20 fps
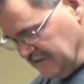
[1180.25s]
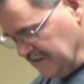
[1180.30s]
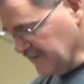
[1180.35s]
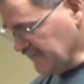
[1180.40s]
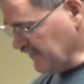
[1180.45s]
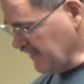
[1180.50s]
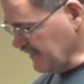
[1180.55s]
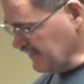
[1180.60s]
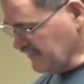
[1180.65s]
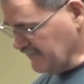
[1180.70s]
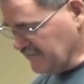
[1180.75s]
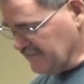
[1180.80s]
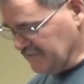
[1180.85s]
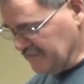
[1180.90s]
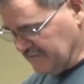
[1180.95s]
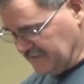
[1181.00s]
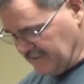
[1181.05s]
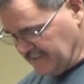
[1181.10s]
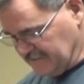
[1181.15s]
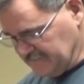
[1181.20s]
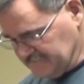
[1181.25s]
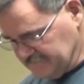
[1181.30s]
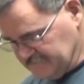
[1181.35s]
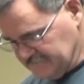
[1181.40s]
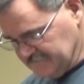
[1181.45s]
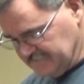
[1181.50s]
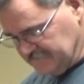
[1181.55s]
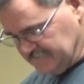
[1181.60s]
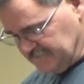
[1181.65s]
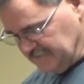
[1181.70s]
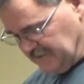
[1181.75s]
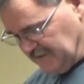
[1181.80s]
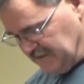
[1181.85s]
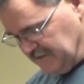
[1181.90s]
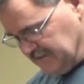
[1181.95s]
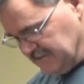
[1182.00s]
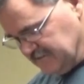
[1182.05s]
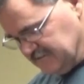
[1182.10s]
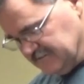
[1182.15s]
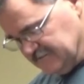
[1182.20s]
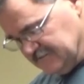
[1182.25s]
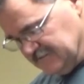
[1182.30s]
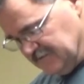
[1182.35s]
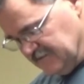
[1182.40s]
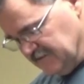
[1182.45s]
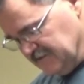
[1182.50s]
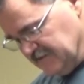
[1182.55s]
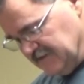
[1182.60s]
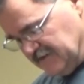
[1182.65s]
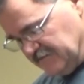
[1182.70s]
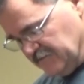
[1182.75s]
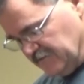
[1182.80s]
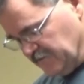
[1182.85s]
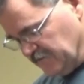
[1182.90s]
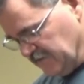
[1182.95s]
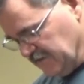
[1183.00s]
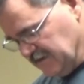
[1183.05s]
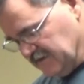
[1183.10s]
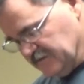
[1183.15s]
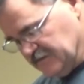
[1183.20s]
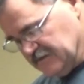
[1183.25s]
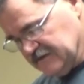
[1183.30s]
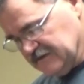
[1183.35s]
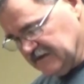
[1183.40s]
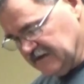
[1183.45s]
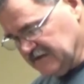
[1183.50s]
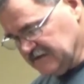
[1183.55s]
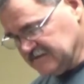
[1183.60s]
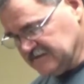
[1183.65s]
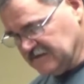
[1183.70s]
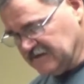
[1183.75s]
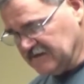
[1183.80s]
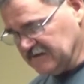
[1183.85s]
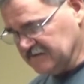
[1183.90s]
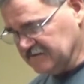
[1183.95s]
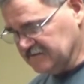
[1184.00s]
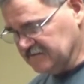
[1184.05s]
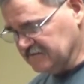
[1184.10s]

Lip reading: I've had a heart attack, and you never forget what that's like.